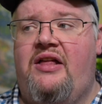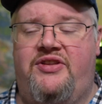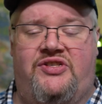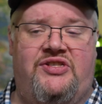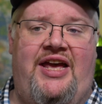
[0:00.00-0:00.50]

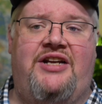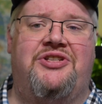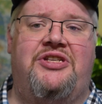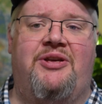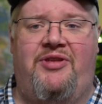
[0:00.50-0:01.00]
This is
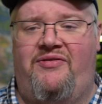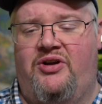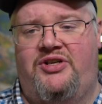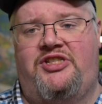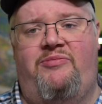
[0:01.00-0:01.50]
actually something
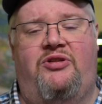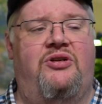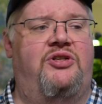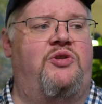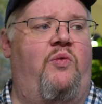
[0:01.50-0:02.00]
very
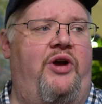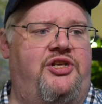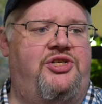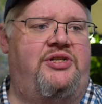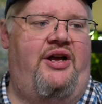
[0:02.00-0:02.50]
similar to
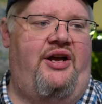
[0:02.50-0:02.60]
which